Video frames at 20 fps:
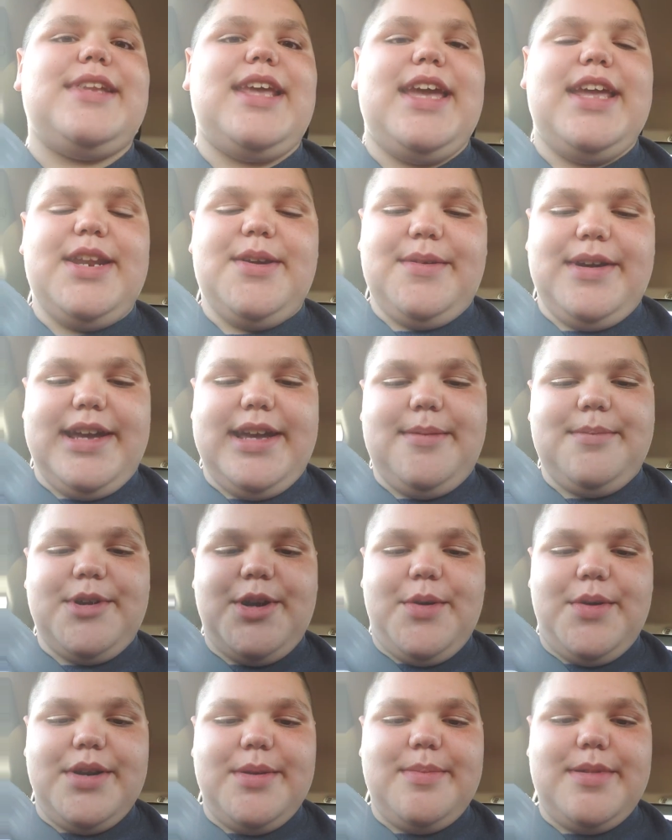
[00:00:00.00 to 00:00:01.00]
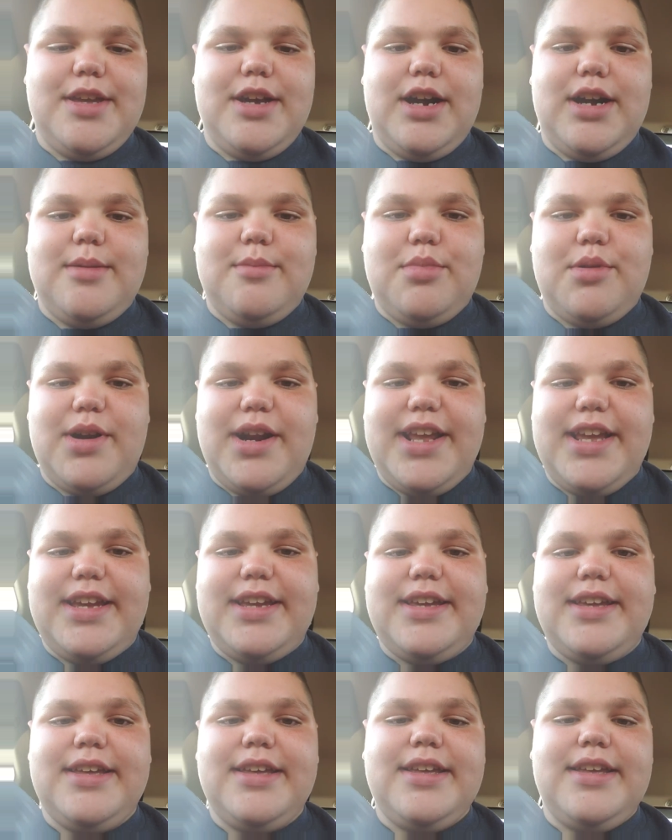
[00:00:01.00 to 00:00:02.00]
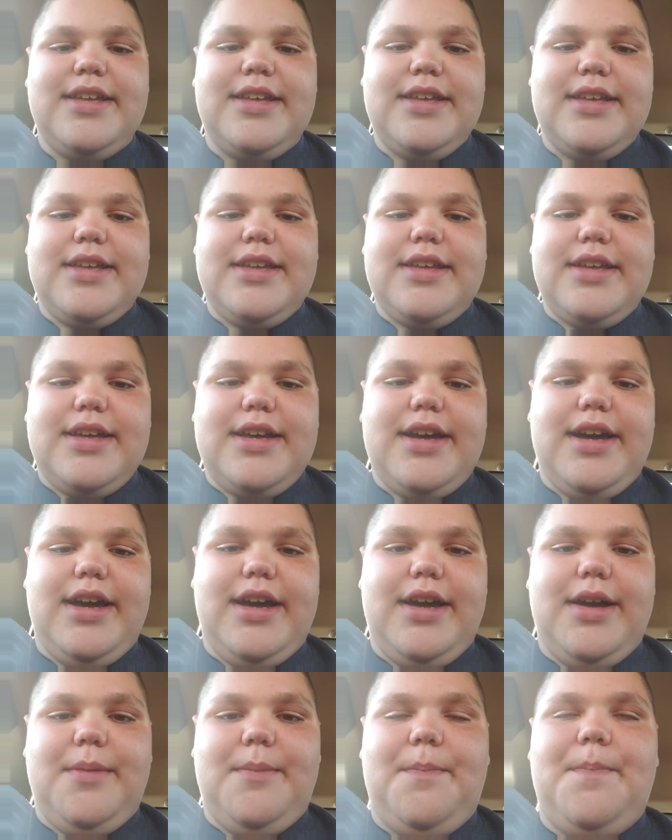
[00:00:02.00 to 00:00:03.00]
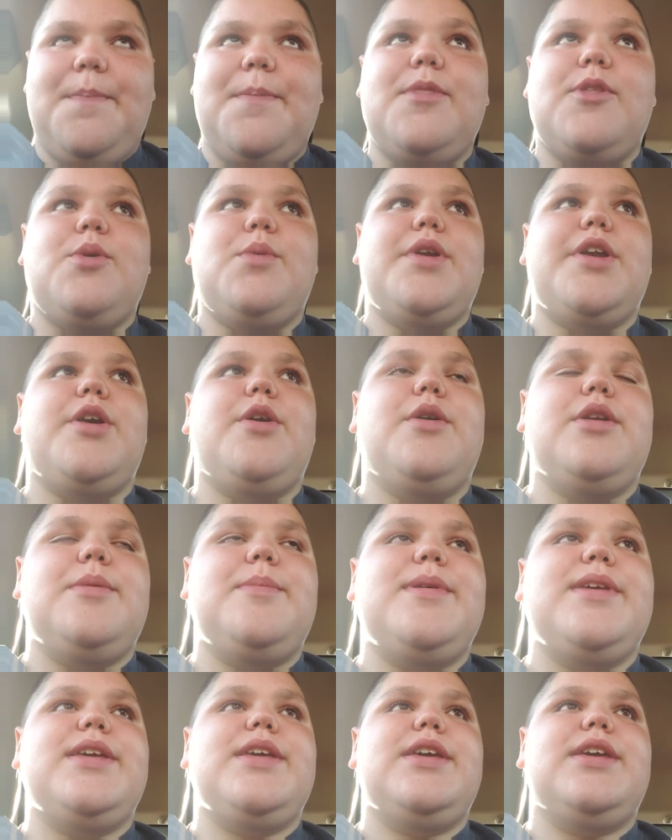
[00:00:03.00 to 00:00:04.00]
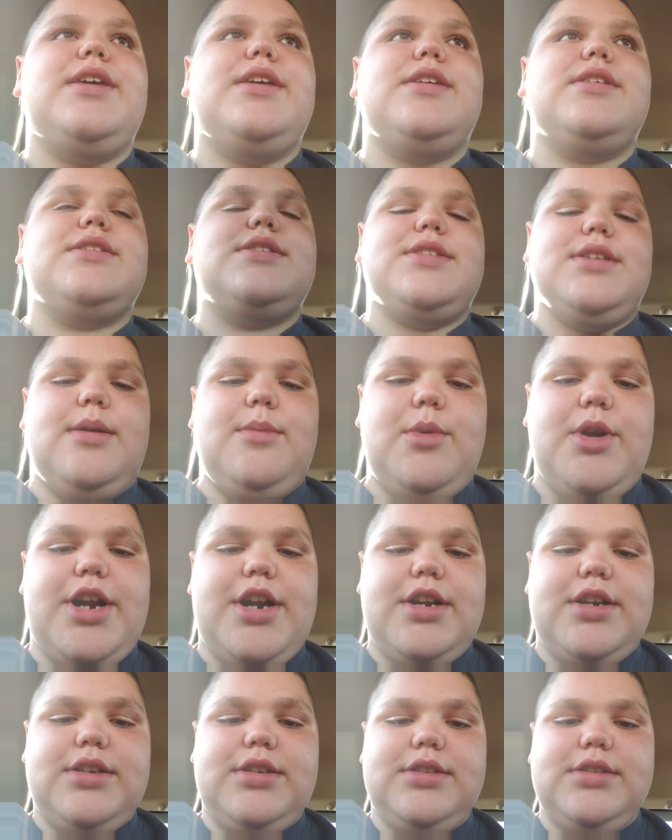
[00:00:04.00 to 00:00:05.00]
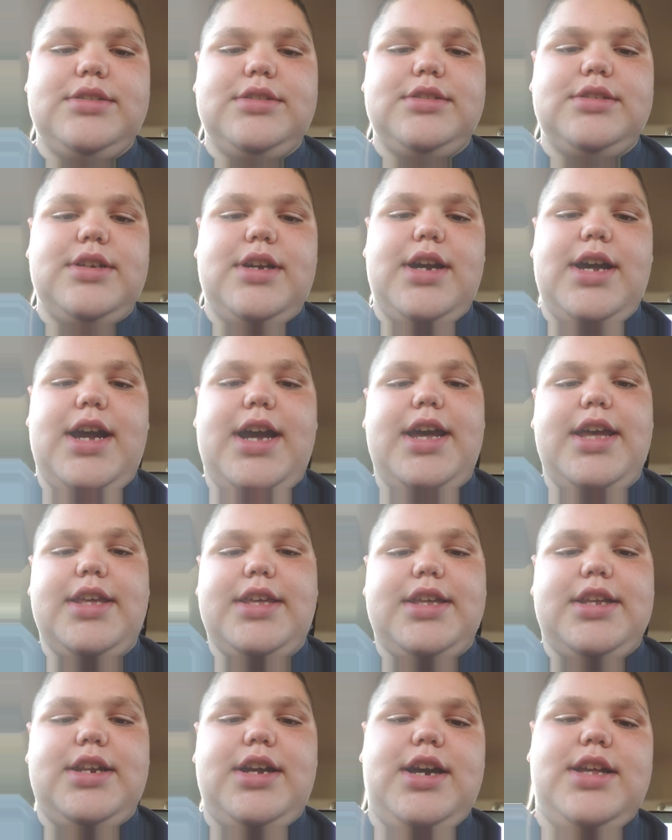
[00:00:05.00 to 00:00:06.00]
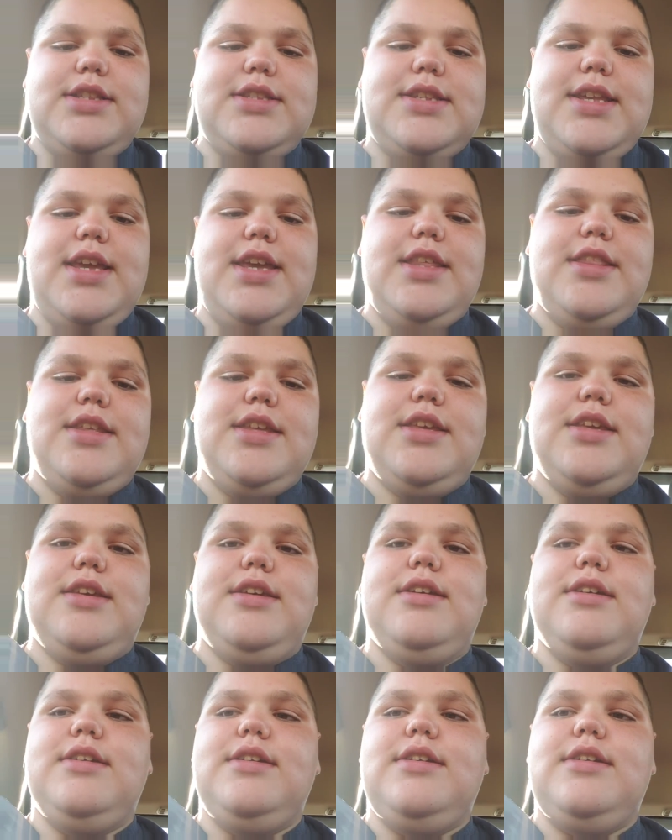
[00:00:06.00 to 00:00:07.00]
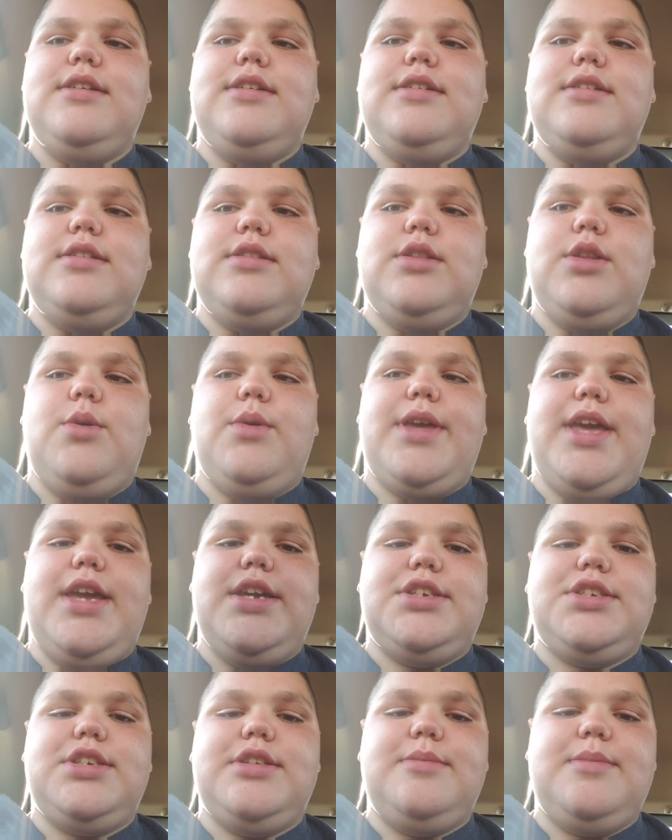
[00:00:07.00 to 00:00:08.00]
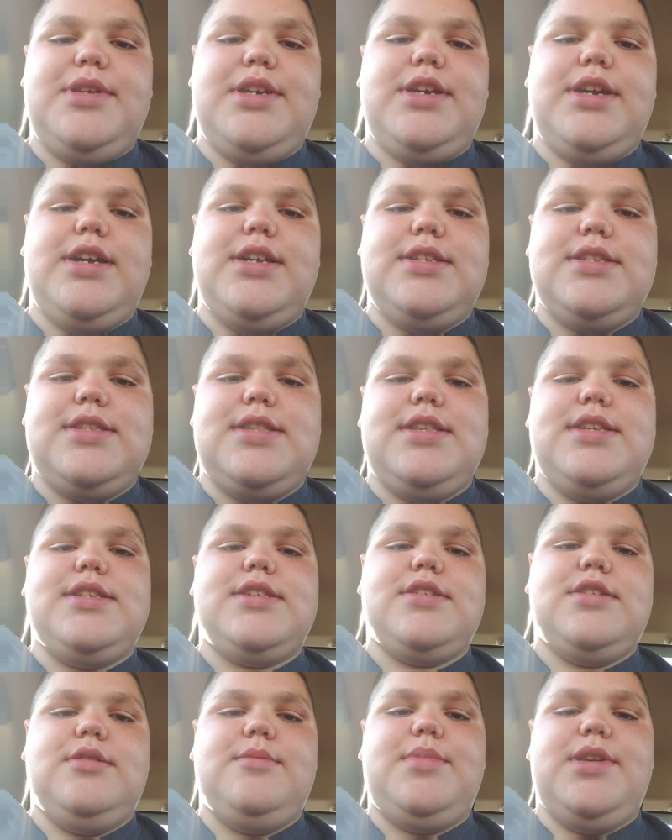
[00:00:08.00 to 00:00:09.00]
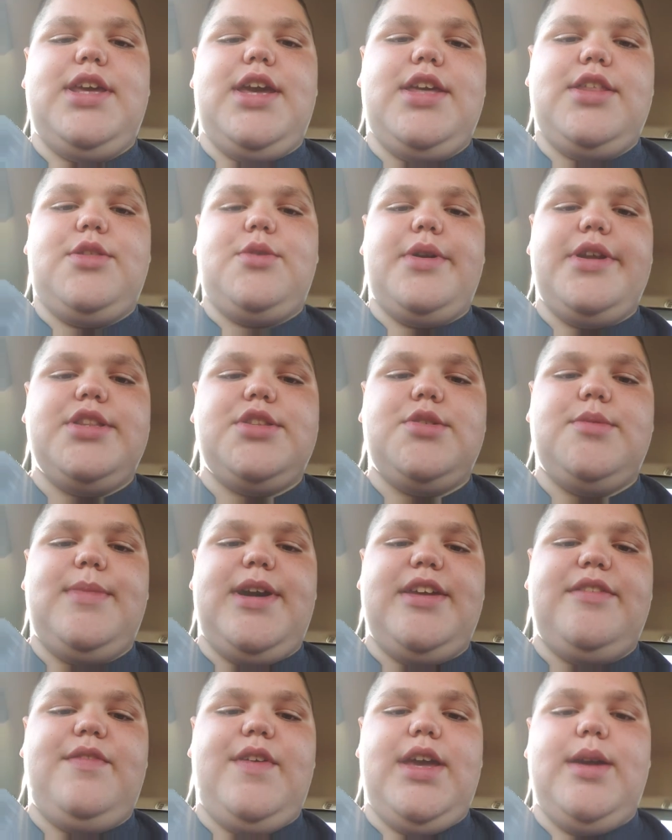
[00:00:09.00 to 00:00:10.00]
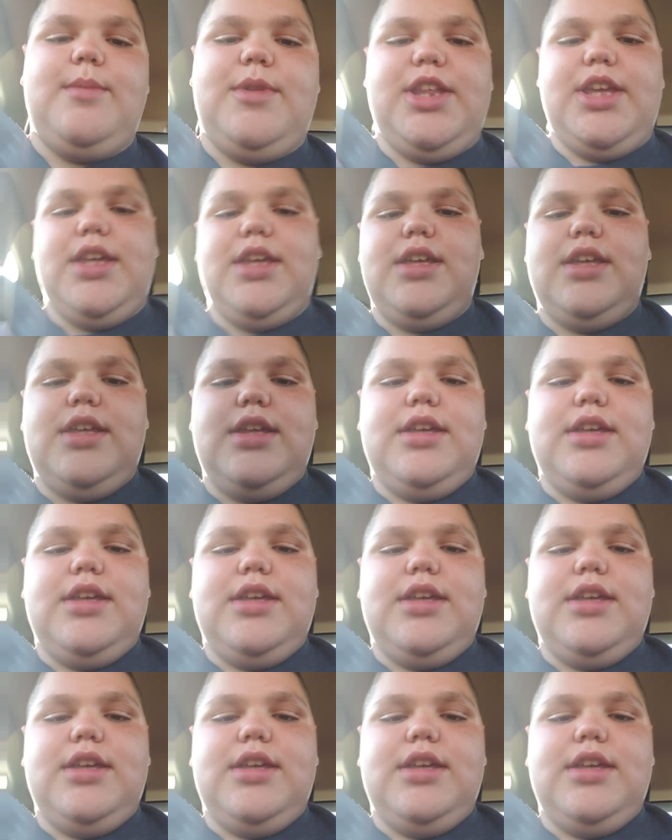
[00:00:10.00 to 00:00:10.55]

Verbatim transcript: Anyway, I'm going to be on break. Um, we're going to be somewhere. I cannot say the location because this could be a threat to my family.